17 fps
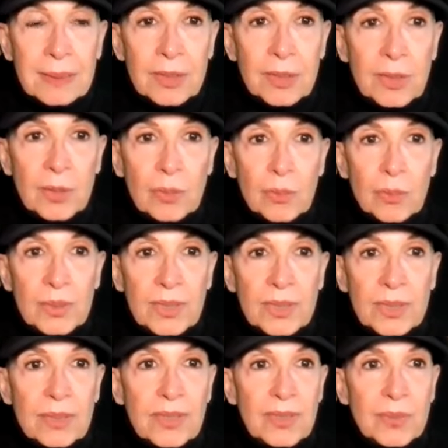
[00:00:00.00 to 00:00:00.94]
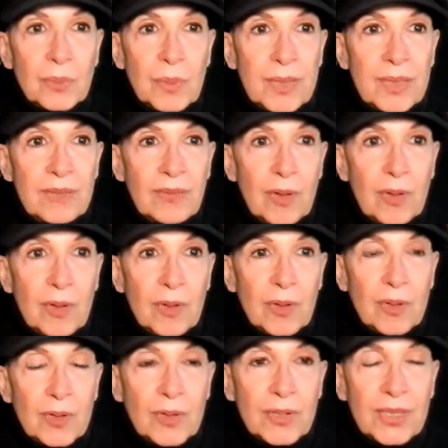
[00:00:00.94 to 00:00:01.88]
You know, the, we've all
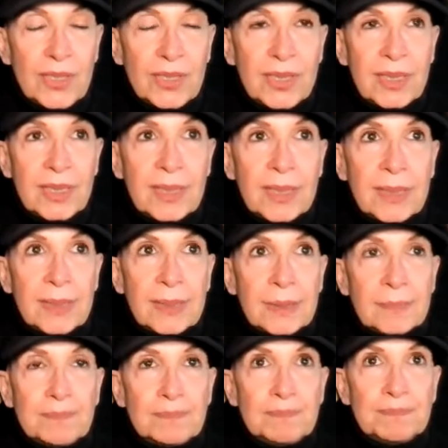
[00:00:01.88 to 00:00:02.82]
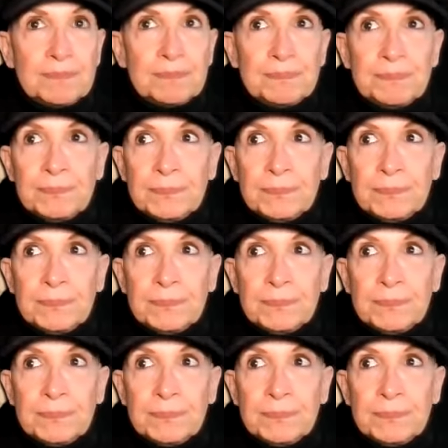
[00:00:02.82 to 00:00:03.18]
heard the um,